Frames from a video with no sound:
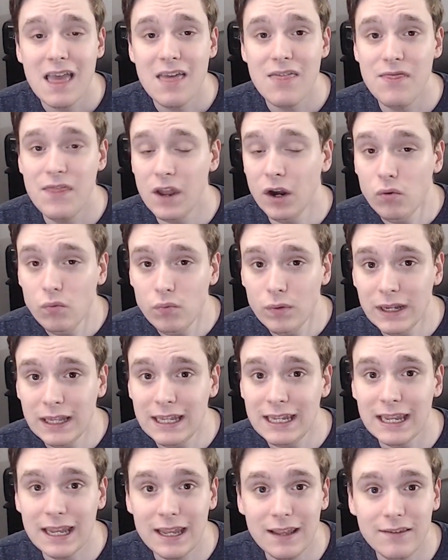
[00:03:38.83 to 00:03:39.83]
there
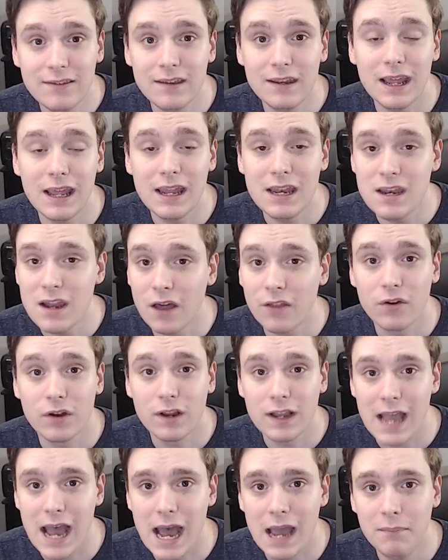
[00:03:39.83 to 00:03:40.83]
really isn't another
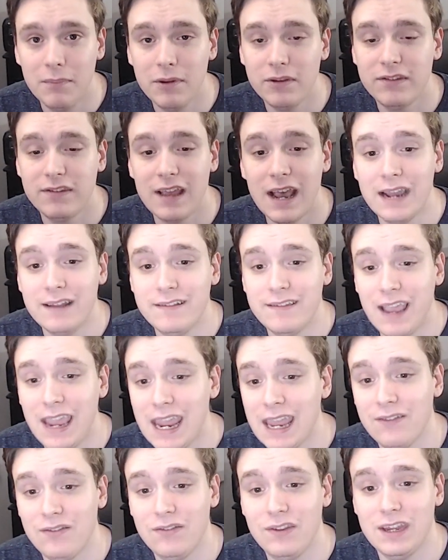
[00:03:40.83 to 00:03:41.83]
guy besides
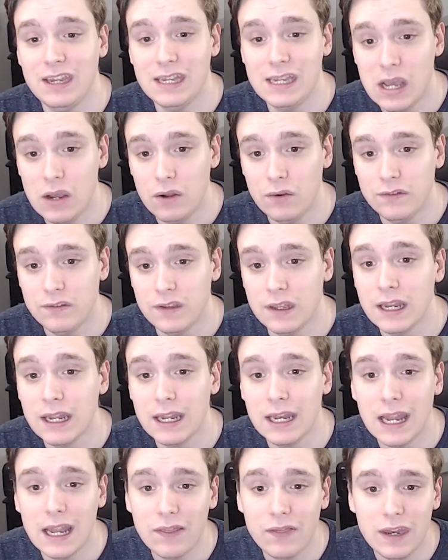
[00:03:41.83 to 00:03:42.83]
Anthony Nelson.
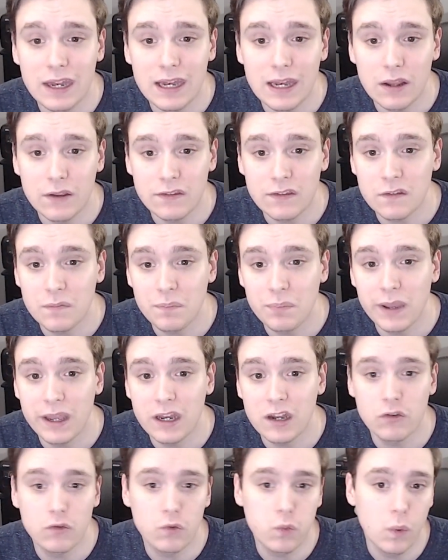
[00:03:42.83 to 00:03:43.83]
And Anthony Nelson's played
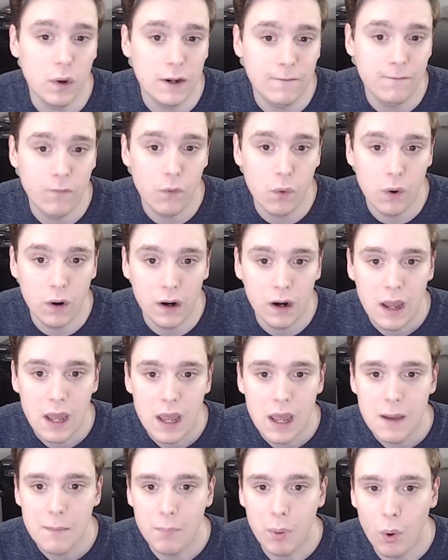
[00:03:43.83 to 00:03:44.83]
in
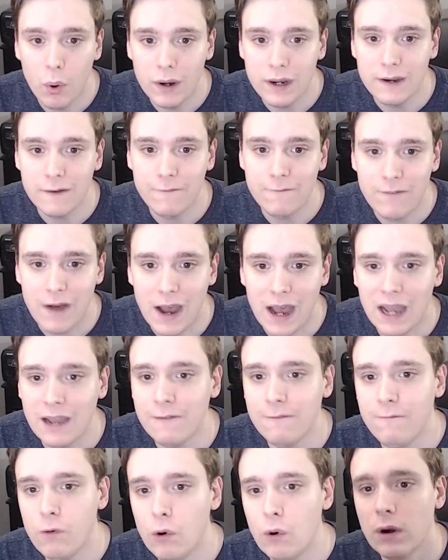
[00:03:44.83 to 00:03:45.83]

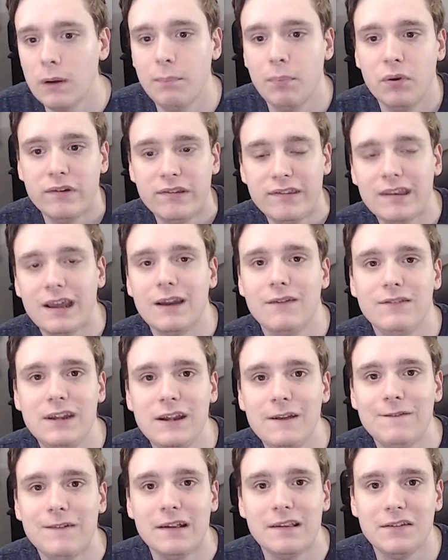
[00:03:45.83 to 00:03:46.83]
24.54% of
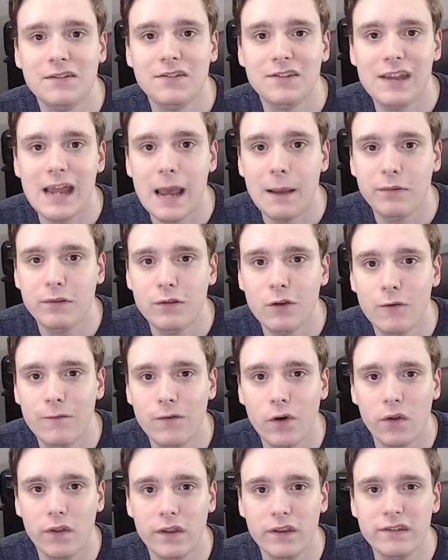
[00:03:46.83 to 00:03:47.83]
defensive snaps so
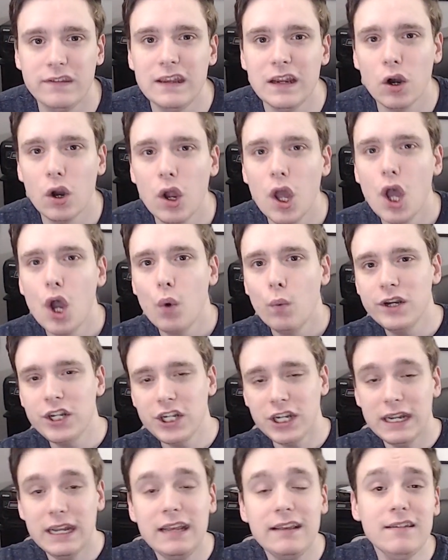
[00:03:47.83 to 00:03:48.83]
far this year,
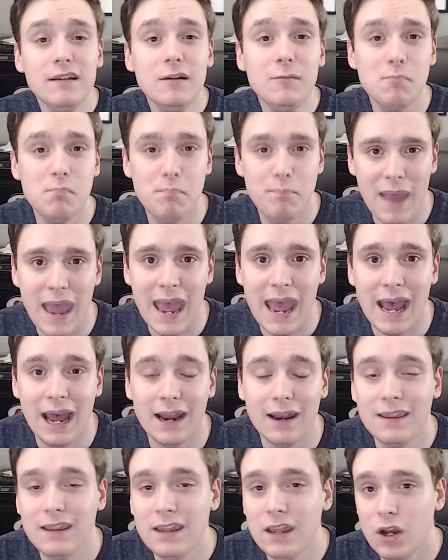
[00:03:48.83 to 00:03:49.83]
which isn't bad.
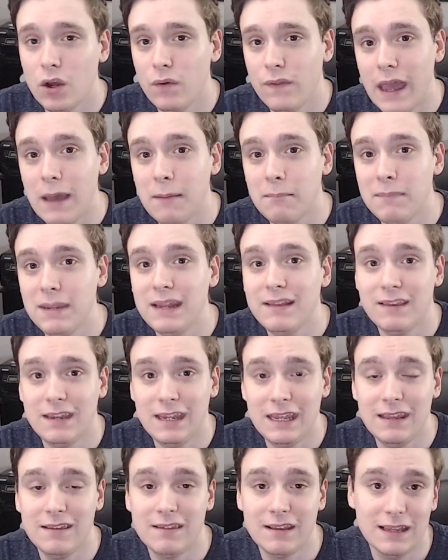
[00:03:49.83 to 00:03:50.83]
That means that
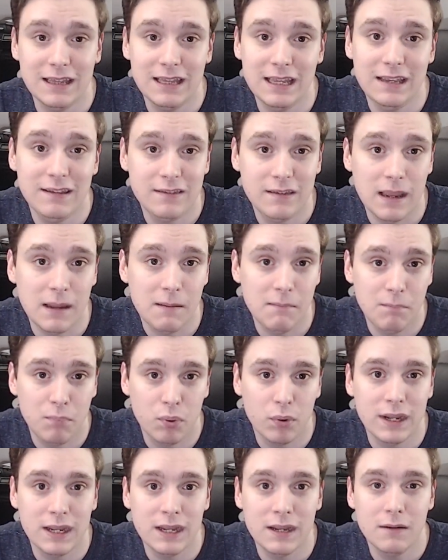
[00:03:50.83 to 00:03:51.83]
he's at least a
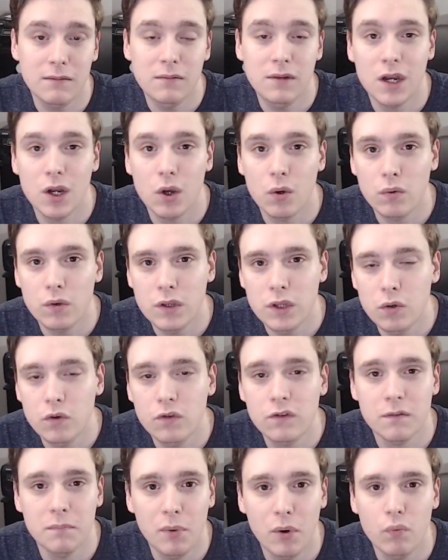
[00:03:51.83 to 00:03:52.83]
pretty,
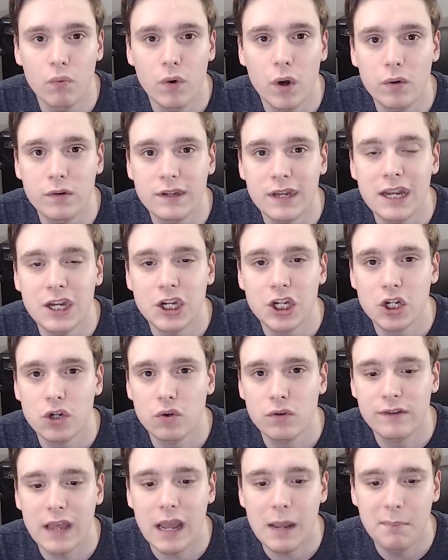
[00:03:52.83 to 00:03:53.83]
usable
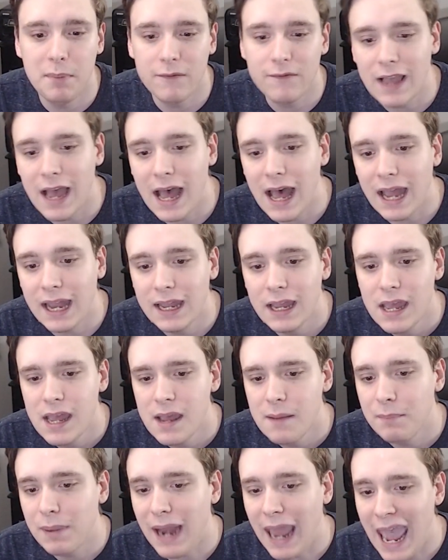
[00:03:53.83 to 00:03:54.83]
rotational type of guy.
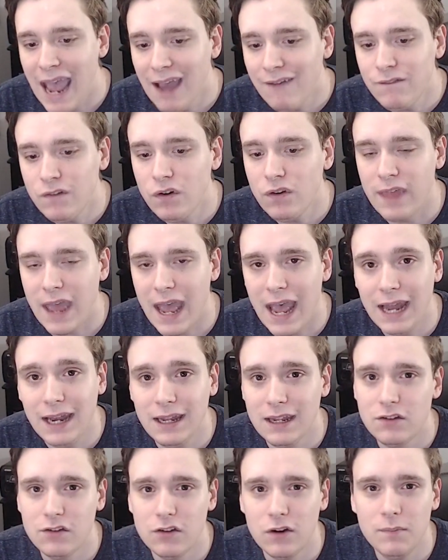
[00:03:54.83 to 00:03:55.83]
But after that,
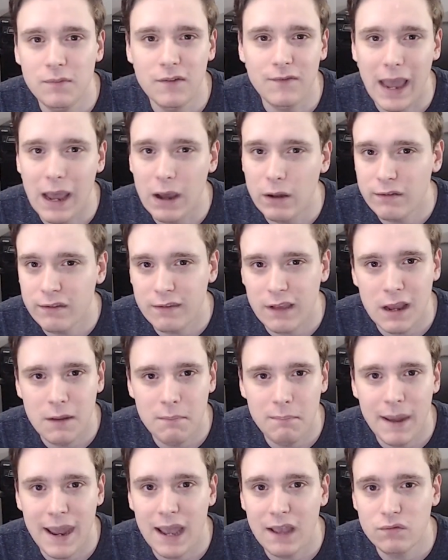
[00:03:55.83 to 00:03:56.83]
in terms of
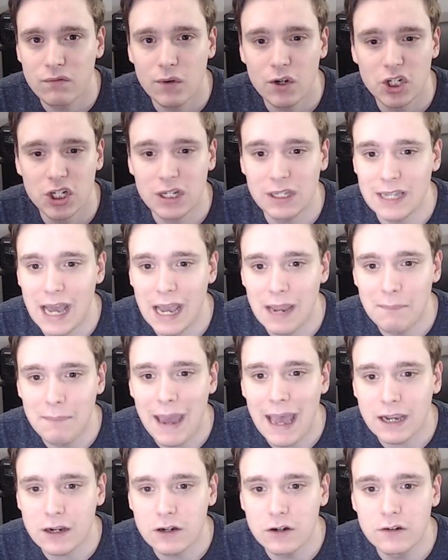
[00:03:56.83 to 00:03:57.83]
outside pass rushing
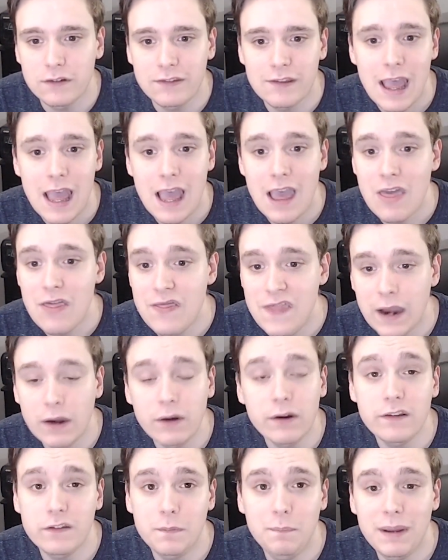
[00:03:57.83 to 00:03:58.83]
linebackers,
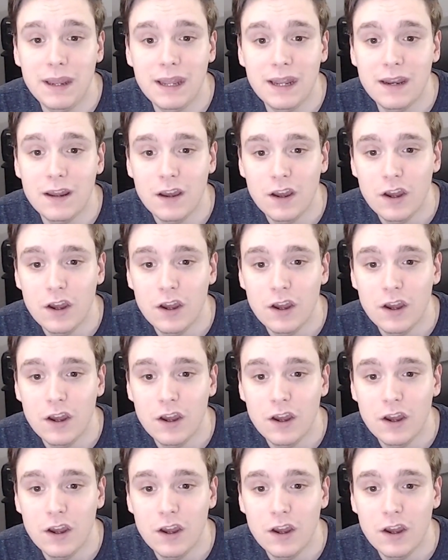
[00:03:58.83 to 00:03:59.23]
there has been